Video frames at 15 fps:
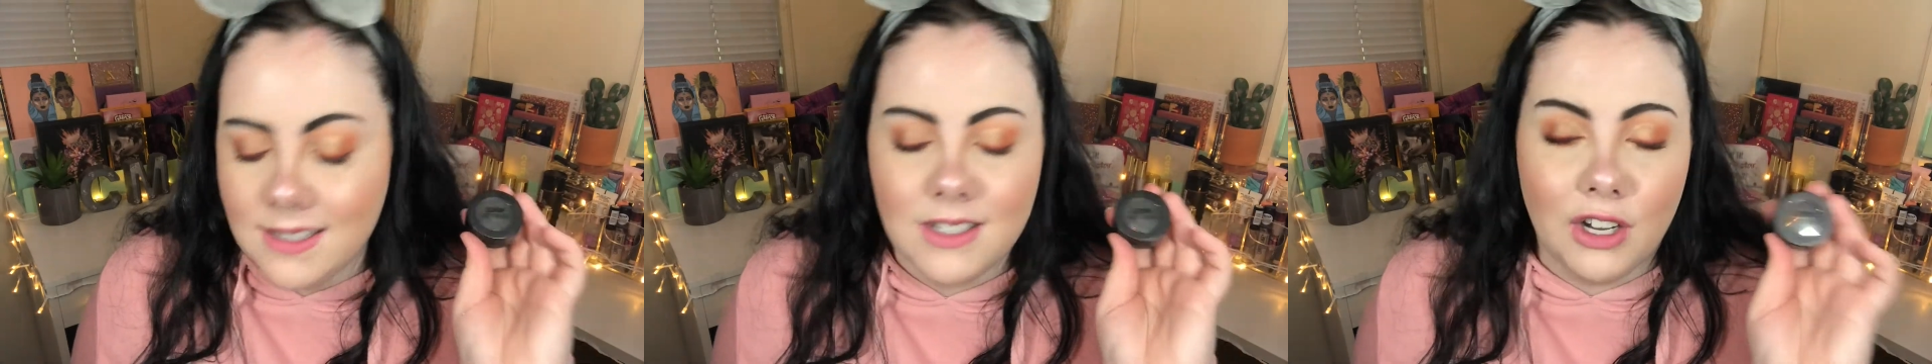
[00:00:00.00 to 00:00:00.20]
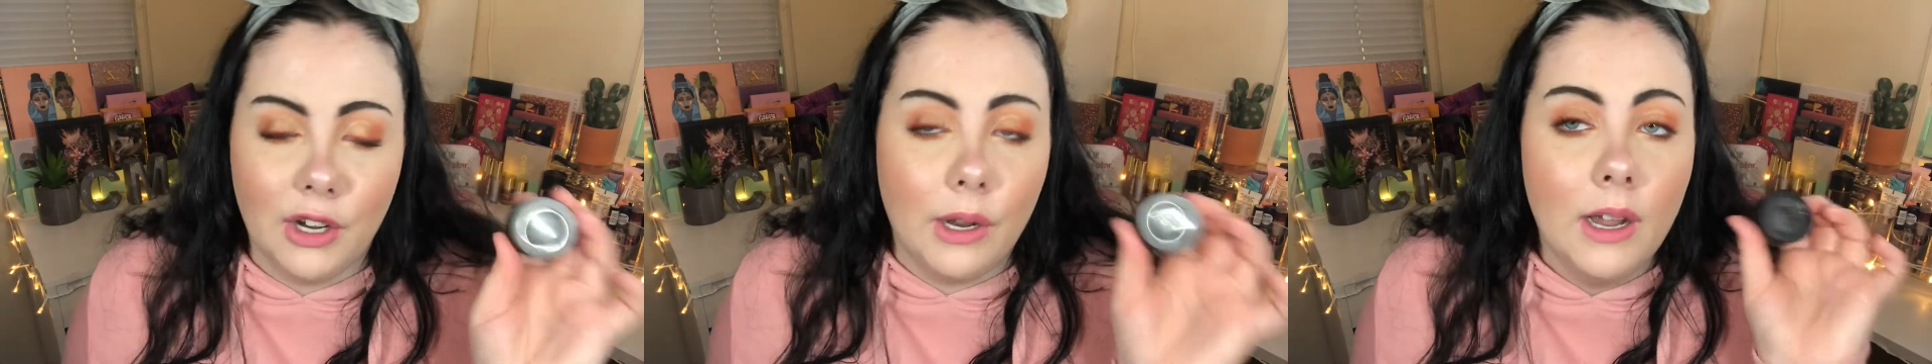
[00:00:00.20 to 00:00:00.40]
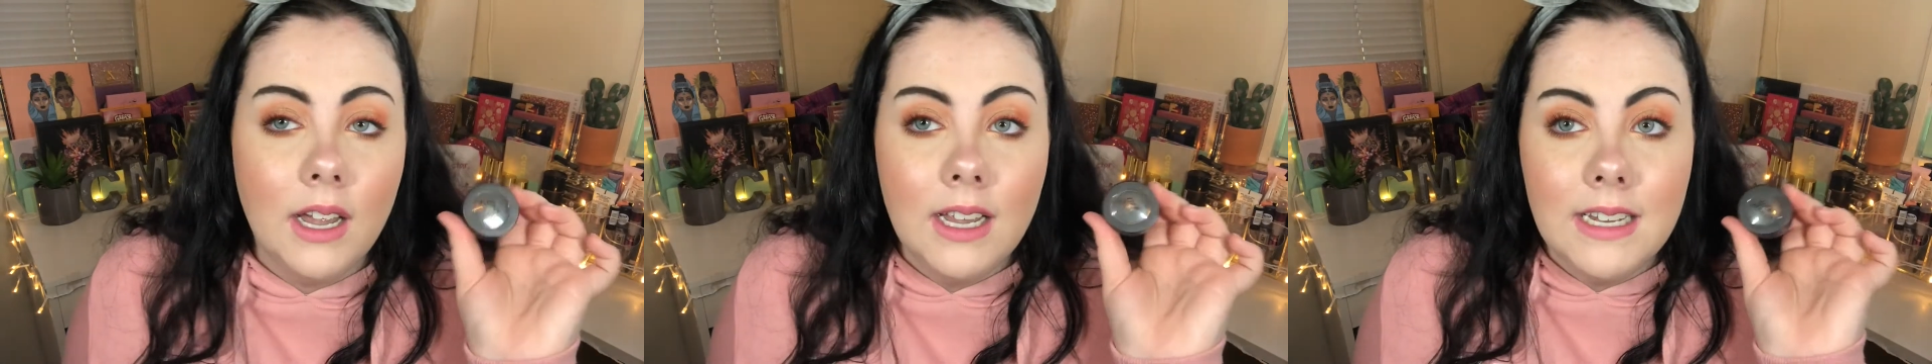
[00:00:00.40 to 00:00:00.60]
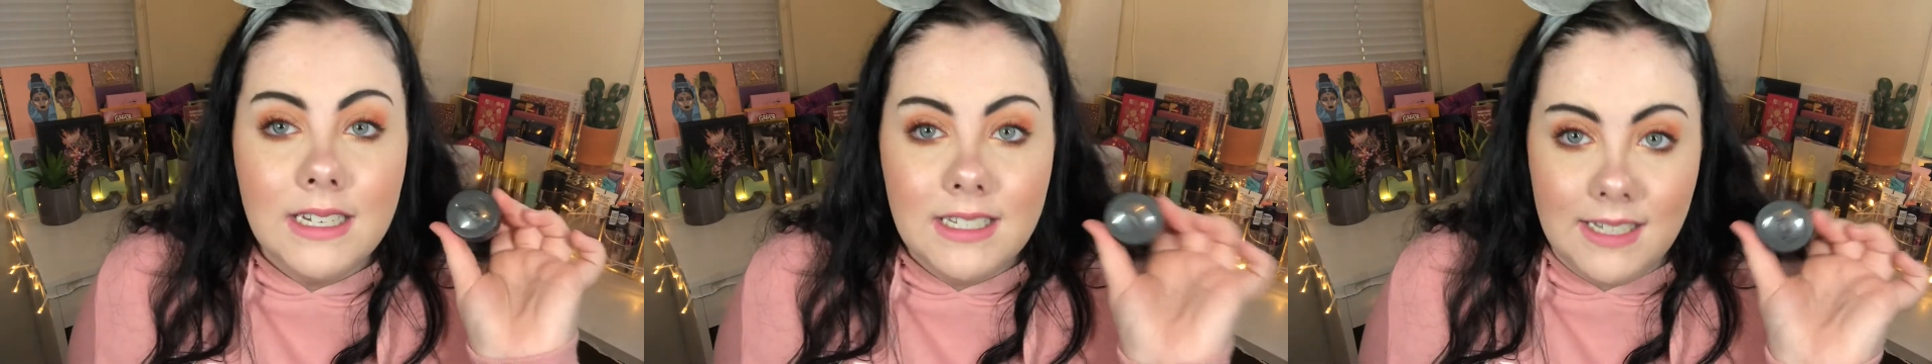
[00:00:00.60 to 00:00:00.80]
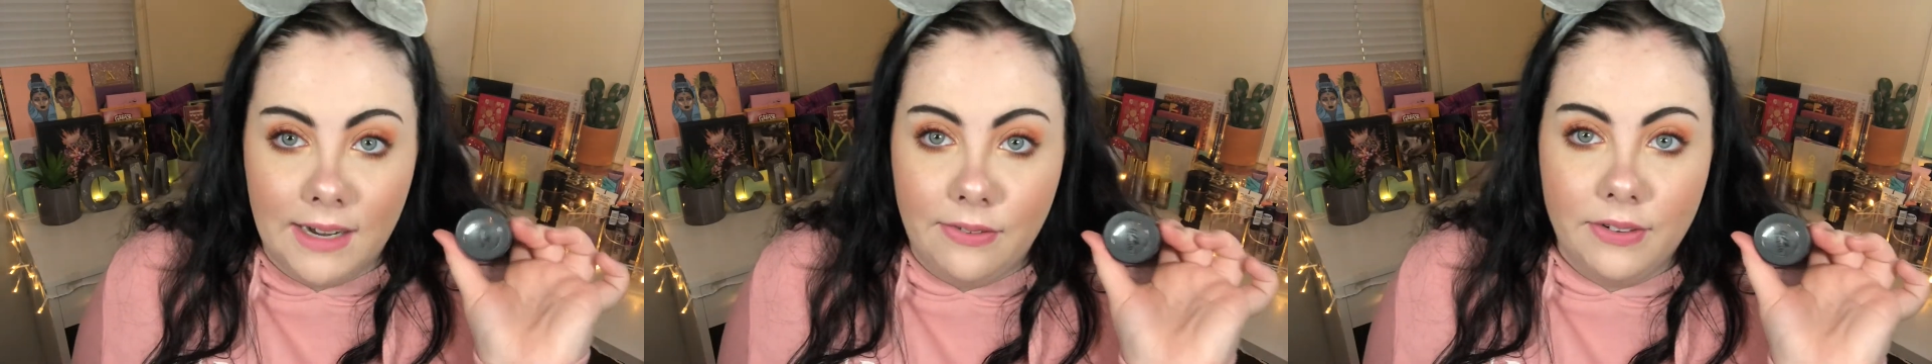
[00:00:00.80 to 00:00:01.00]
So
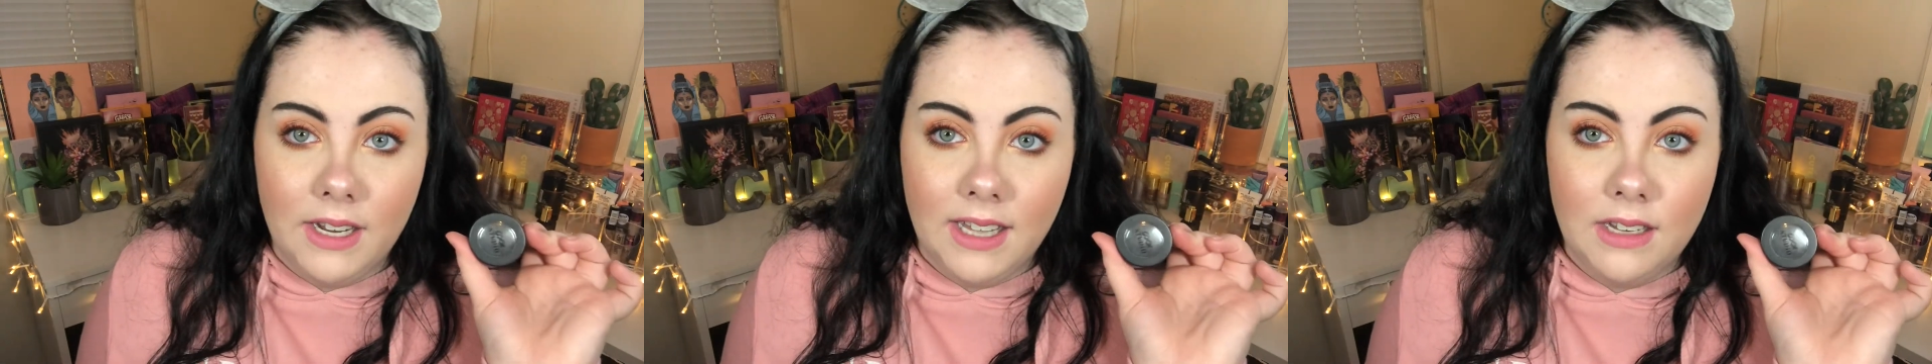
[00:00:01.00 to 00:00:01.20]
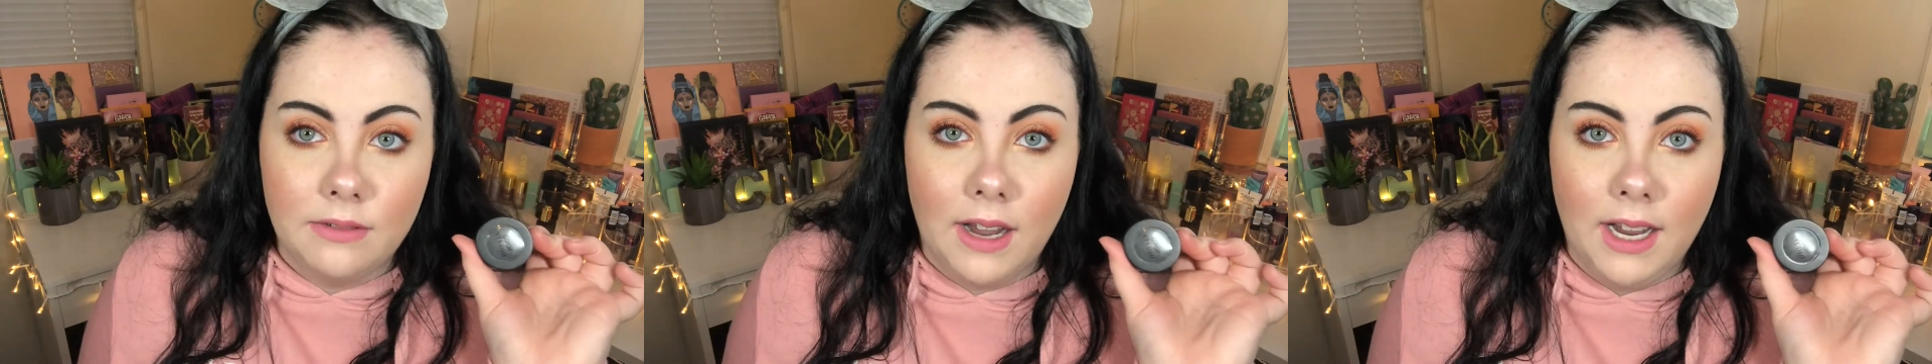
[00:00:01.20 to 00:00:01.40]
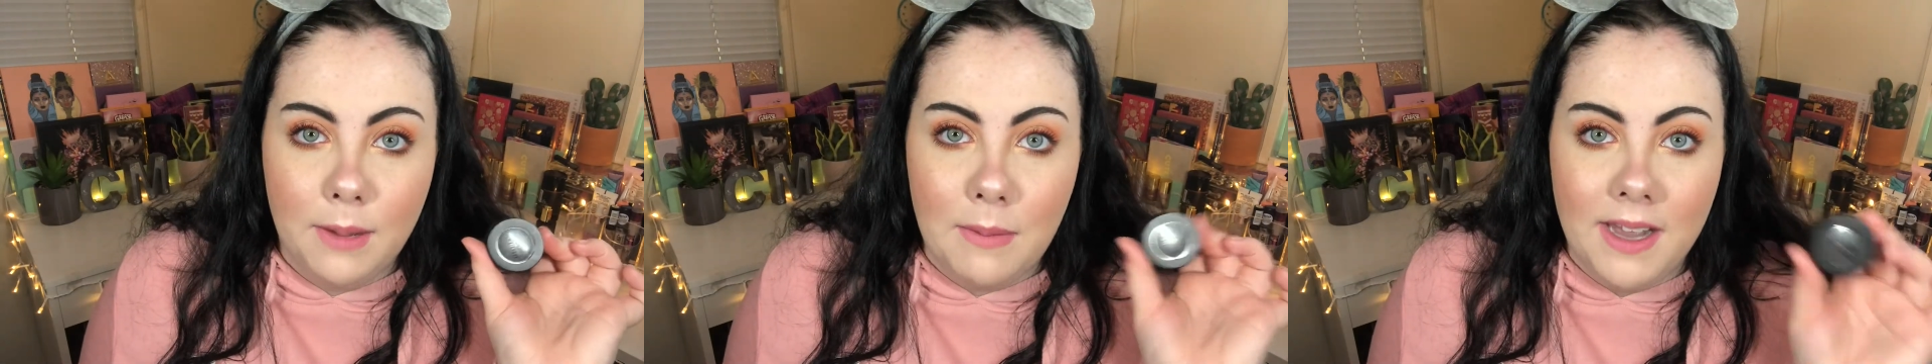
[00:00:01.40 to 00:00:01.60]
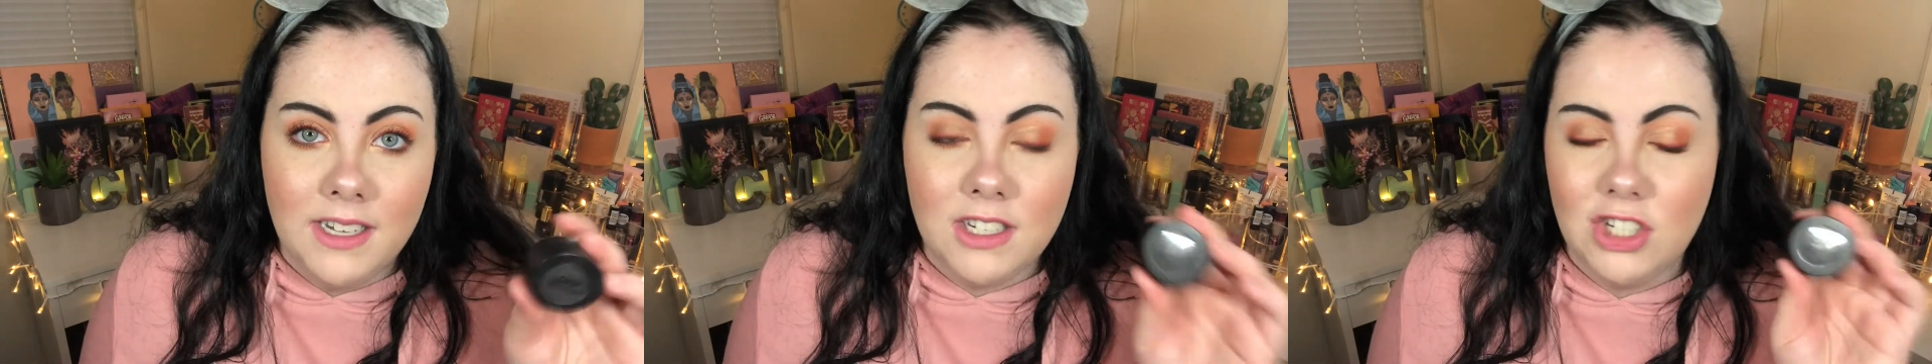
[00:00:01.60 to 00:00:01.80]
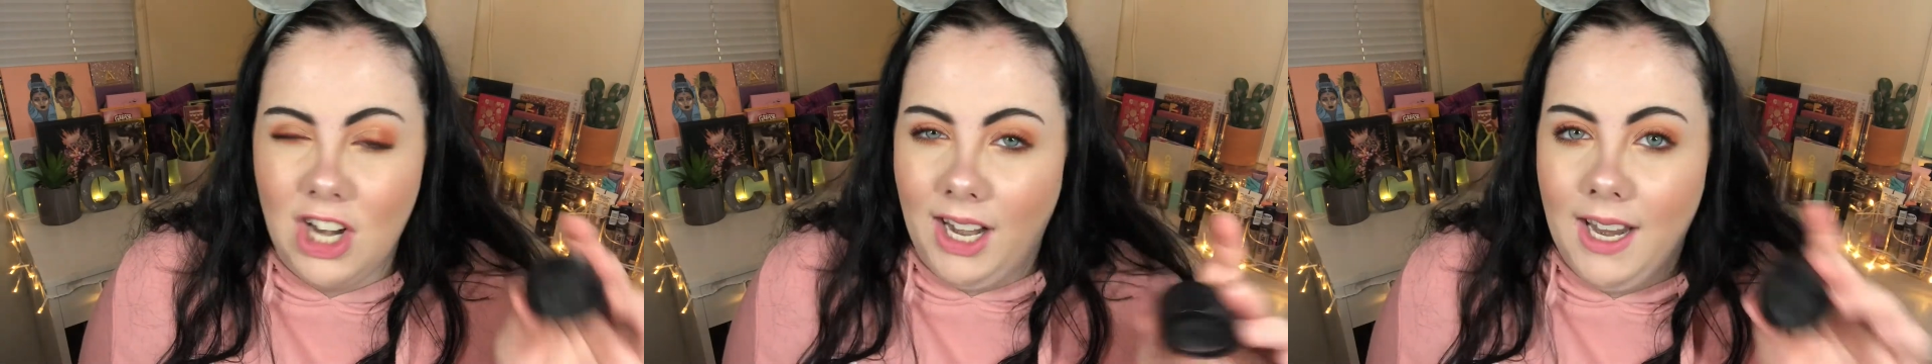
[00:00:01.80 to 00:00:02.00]
definitely
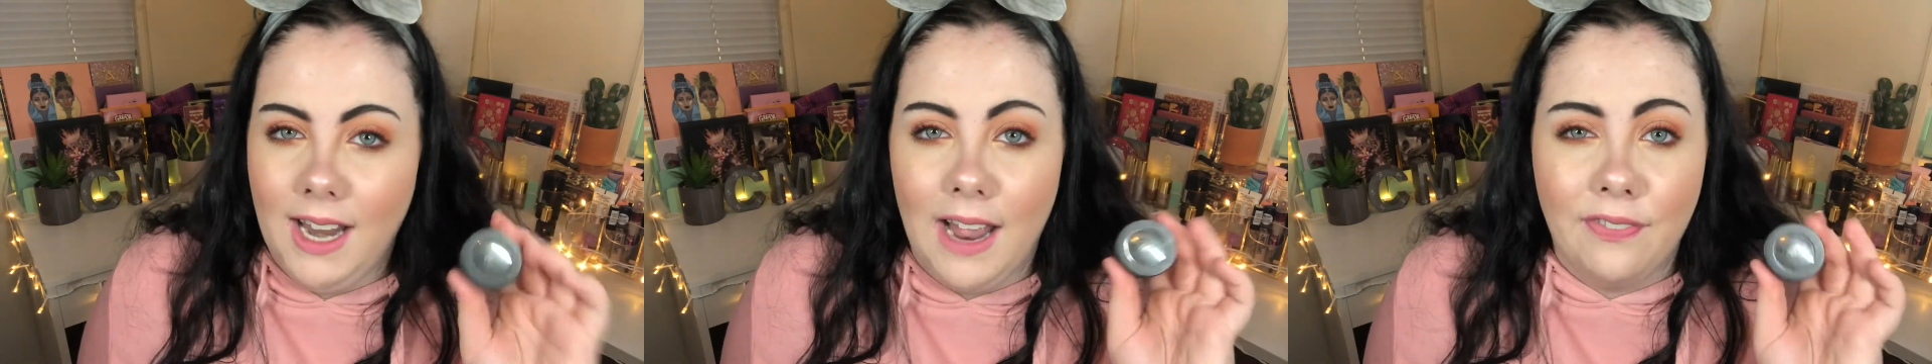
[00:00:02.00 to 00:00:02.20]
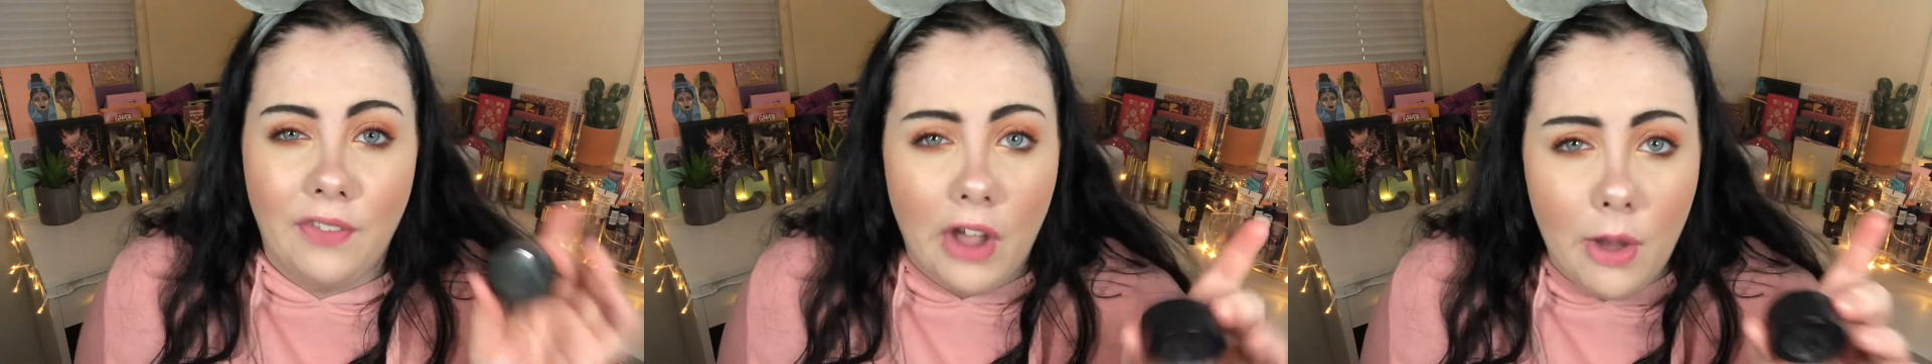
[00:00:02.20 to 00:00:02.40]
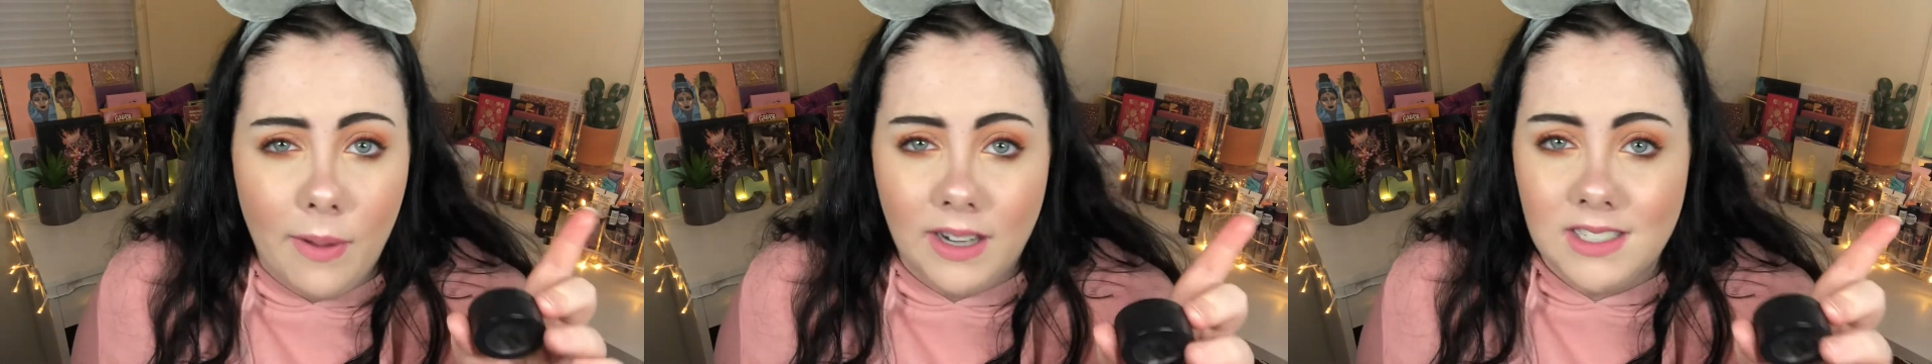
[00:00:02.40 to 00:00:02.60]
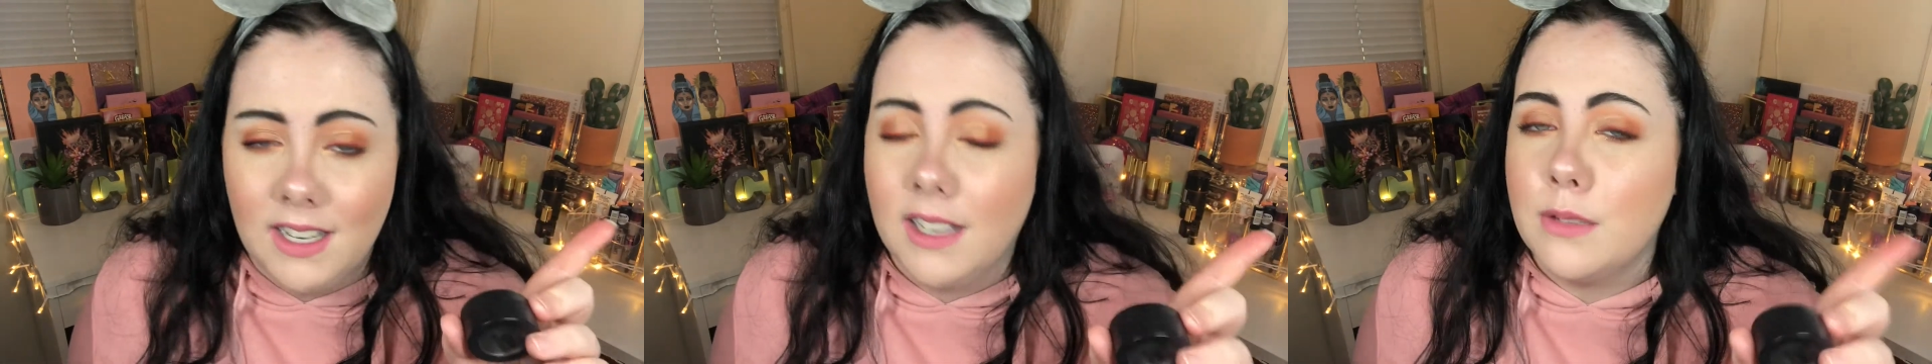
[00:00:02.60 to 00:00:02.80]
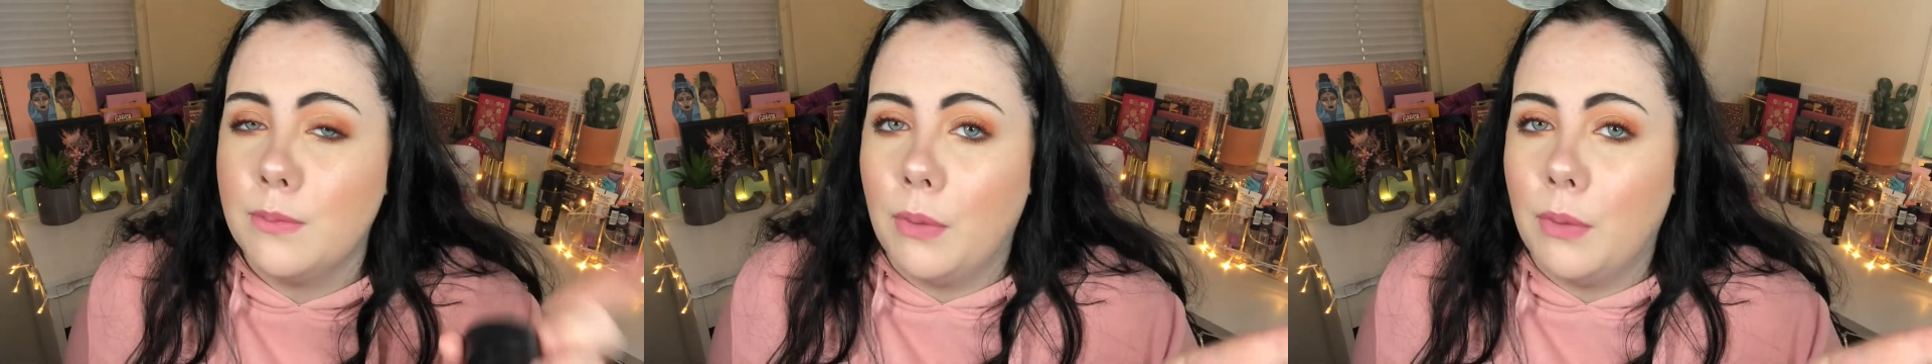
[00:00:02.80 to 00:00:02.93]
recommend checking out the OXX